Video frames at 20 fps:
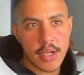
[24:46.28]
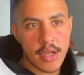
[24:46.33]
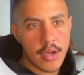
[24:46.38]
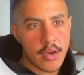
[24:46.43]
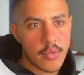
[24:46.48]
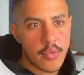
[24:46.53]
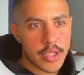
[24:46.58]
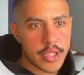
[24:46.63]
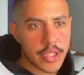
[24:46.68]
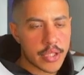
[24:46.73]

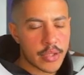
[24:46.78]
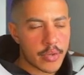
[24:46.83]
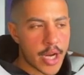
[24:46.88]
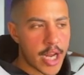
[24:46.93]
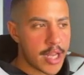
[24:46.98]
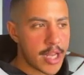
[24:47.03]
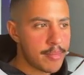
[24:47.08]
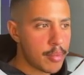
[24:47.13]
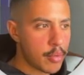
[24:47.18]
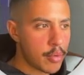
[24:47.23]
with a
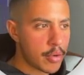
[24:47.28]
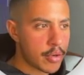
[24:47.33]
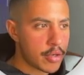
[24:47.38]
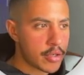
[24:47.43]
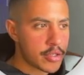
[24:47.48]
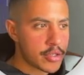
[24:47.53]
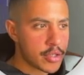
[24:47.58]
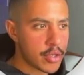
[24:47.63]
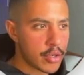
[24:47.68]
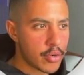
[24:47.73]
gray border.
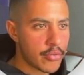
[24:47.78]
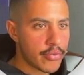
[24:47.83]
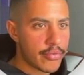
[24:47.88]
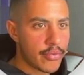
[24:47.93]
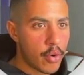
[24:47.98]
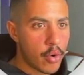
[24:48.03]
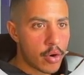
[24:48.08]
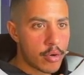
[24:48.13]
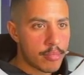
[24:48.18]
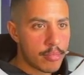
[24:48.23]
So
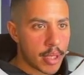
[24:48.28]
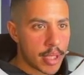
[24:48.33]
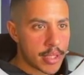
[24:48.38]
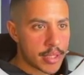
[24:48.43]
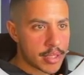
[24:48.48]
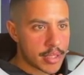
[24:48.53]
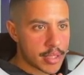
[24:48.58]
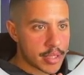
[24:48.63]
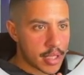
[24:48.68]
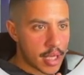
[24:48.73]
4
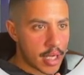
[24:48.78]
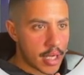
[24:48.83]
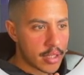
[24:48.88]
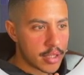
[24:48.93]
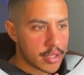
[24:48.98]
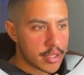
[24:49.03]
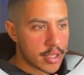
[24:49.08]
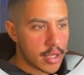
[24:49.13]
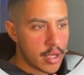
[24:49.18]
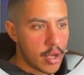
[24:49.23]
button
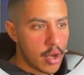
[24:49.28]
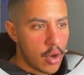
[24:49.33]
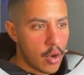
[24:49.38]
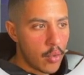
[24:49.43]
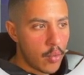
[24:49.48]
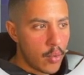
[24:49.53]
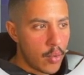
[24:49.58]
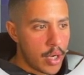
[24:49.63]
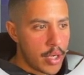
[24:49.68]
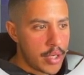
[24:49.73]
styles.
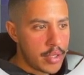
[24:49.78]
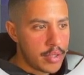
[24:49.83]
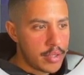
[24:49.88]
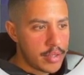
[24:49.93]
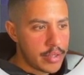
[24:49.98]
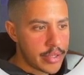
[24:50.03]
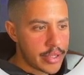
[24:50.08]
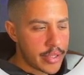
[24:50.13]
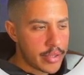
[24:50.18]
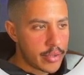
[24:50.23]
1,
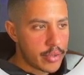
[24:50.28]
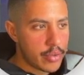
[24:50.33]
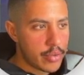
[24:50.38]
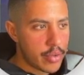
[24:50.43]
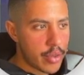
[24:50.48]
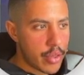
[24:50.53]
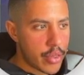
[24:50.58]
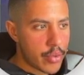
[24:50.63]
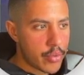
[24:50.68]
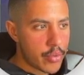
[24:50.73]
2,
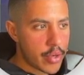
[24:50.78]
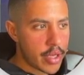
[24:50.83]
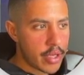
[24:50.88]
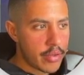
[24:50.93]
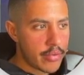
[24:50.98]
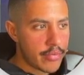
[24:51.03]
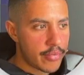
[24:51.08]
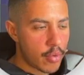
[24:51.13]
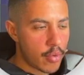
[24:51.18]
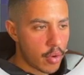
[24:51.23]
3,
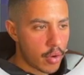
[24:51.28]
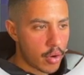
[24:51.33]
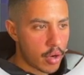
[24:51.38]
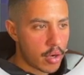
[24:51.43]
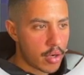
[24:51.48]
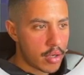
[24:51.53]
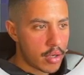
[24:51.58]
4.